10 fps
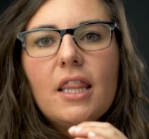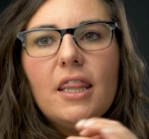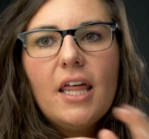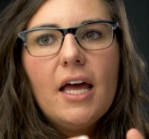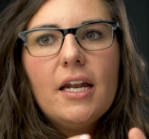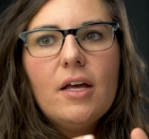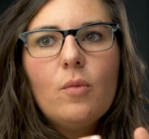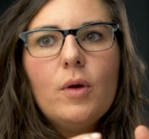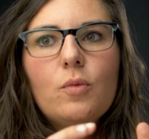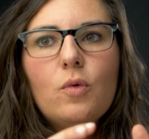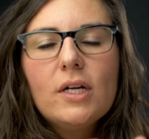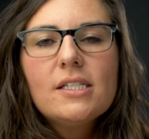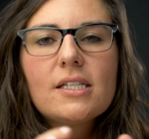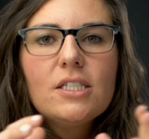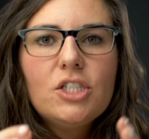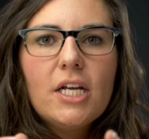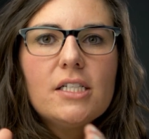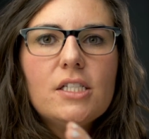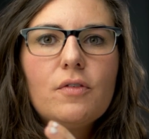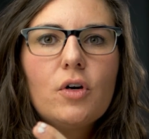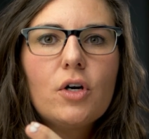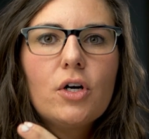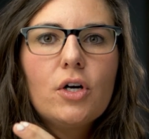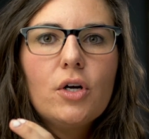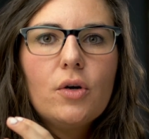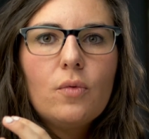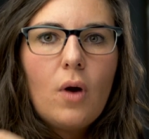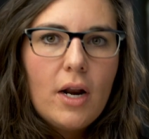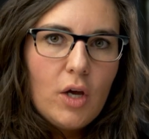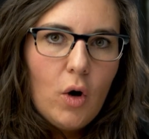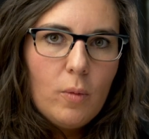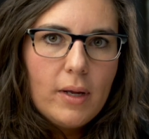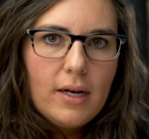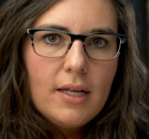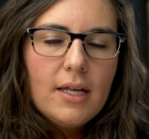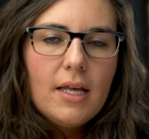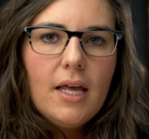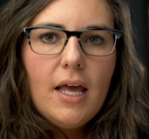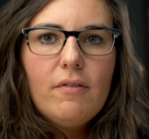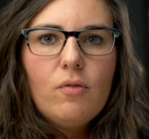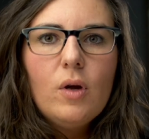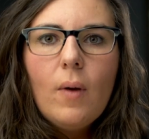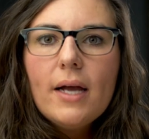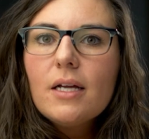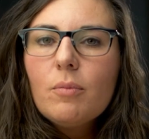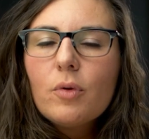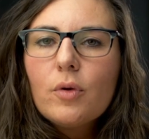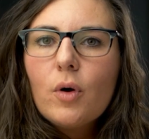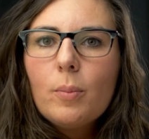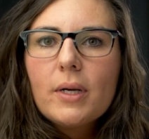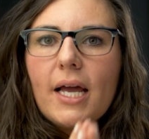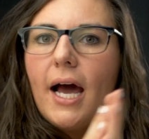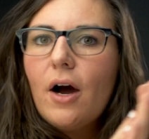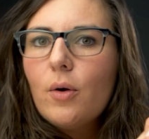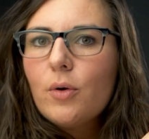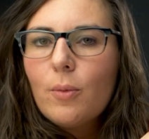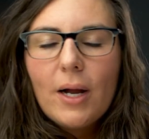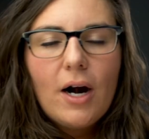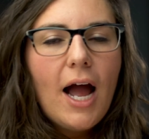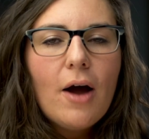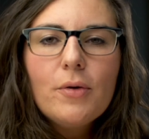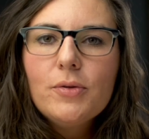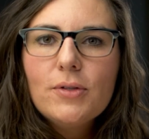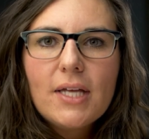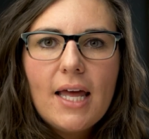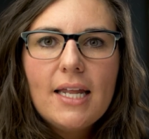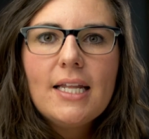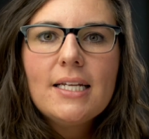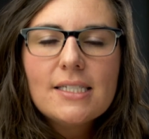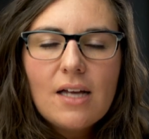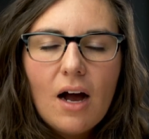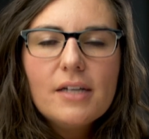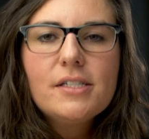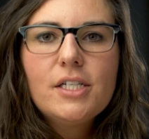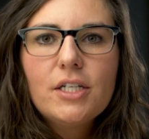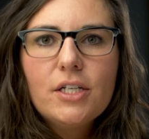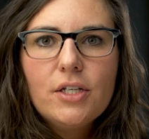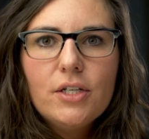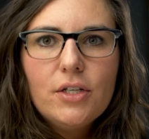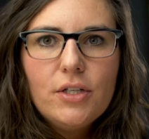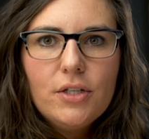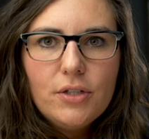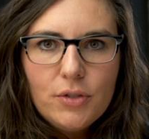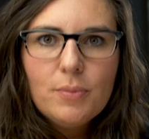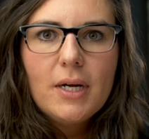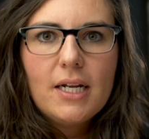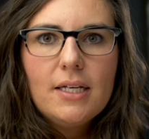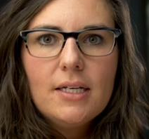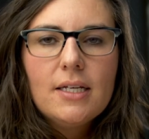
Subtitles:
then we risk the chance of her running open. If we wind up with an open cow, no matter how you look at it, it is costing you money.